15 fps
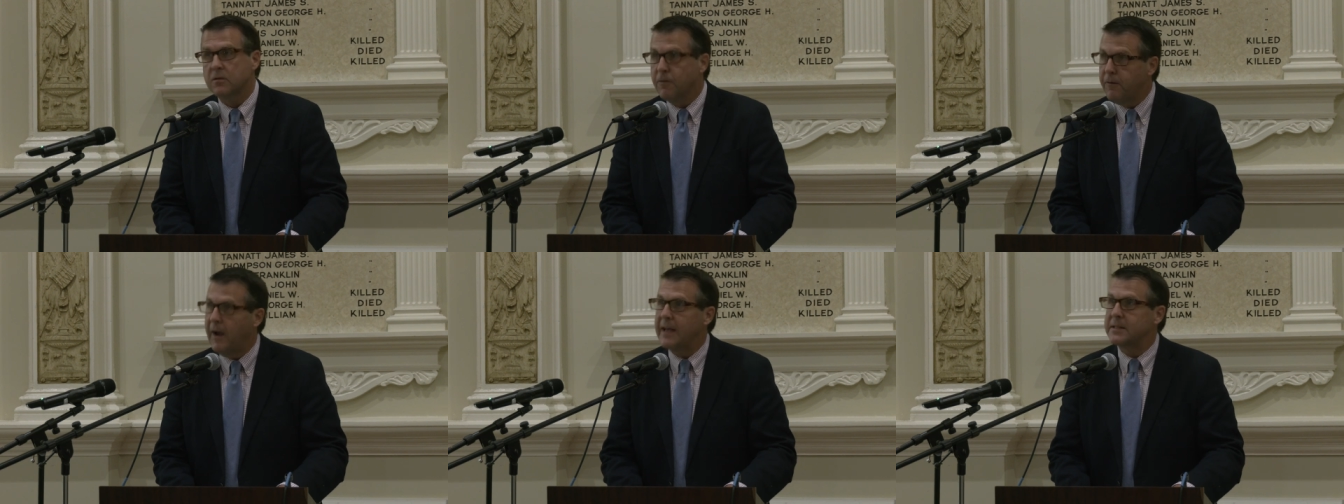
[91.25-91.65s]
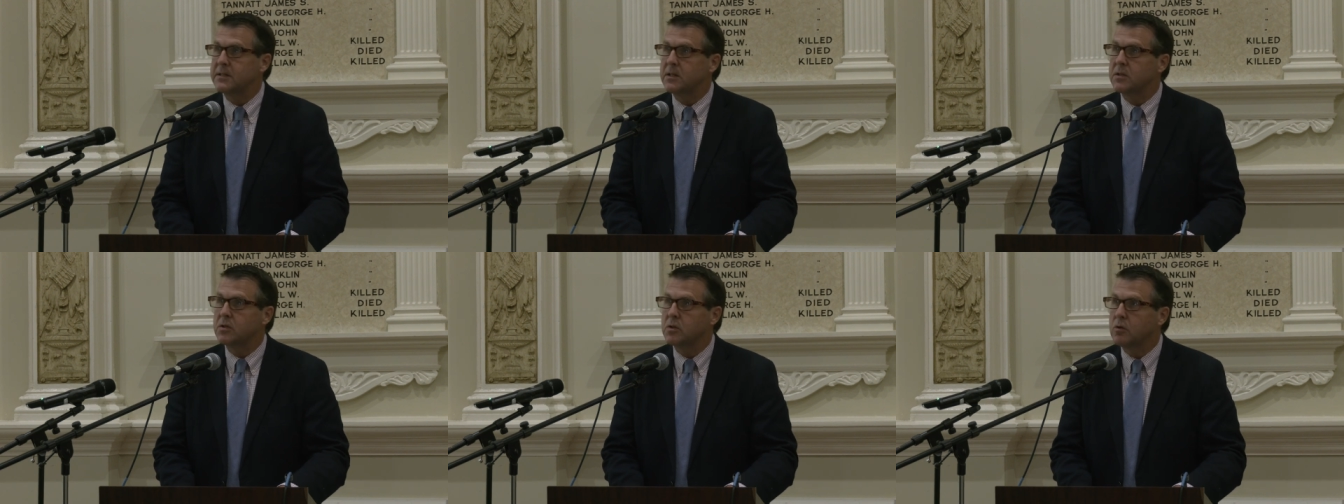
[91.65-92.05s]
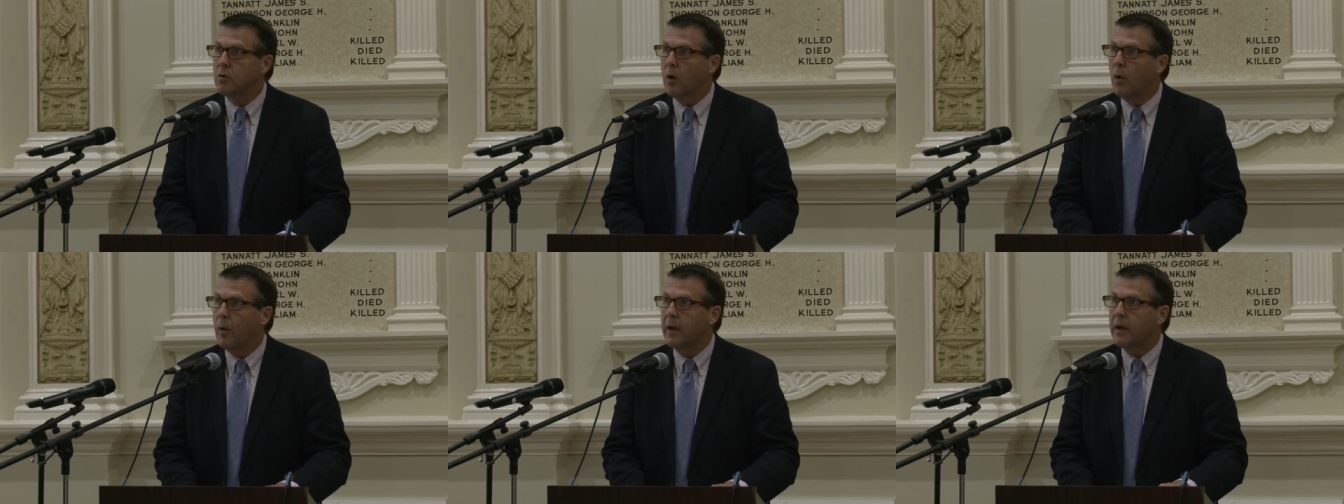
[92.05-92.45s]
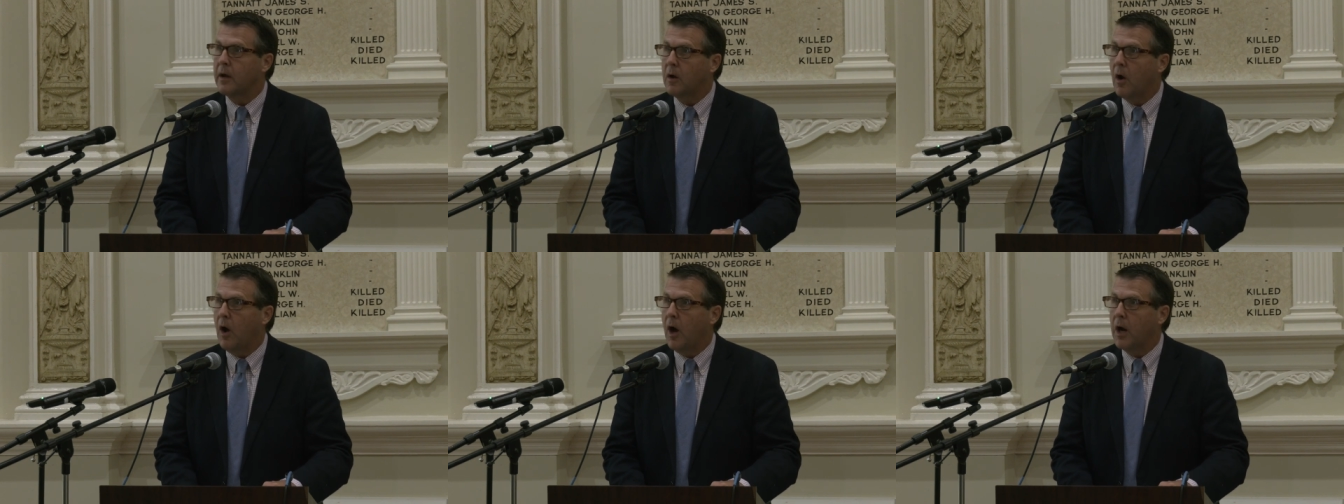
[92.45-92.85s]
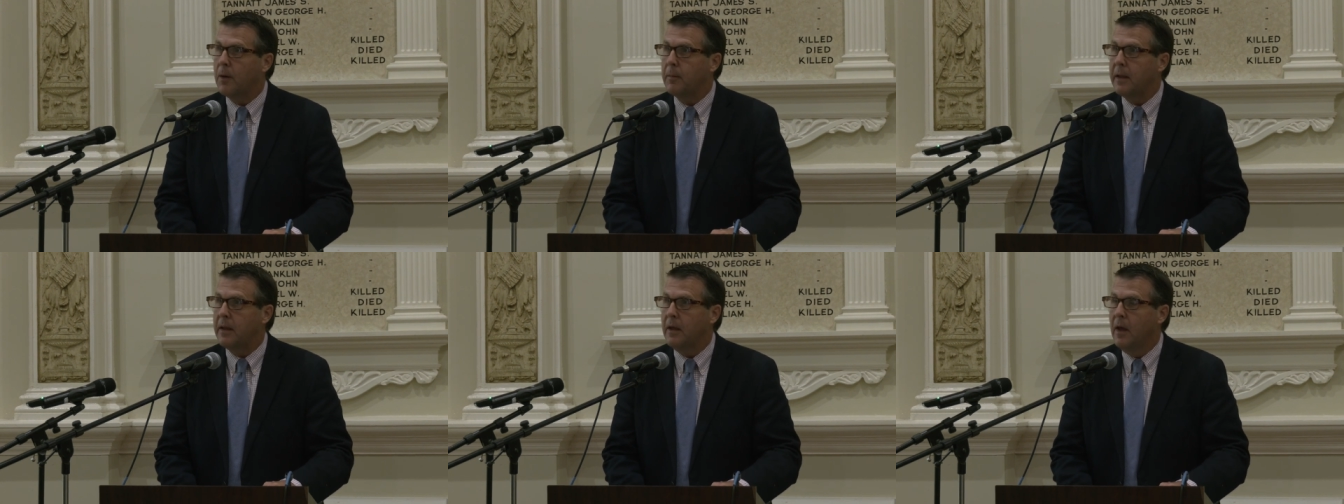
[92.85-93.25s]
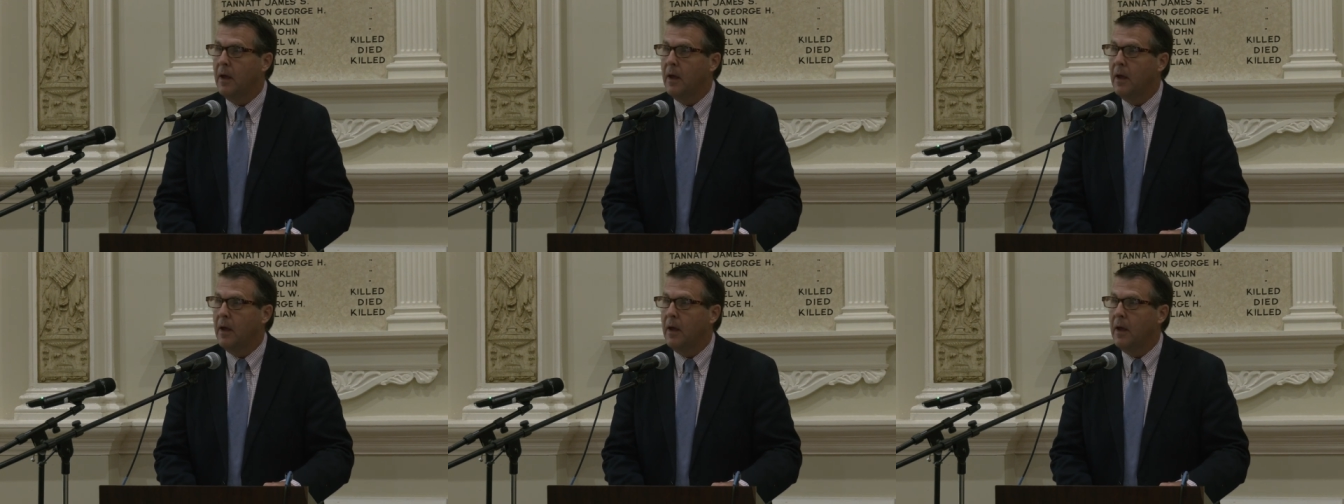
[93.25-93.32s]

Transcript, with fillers: fastest growing economy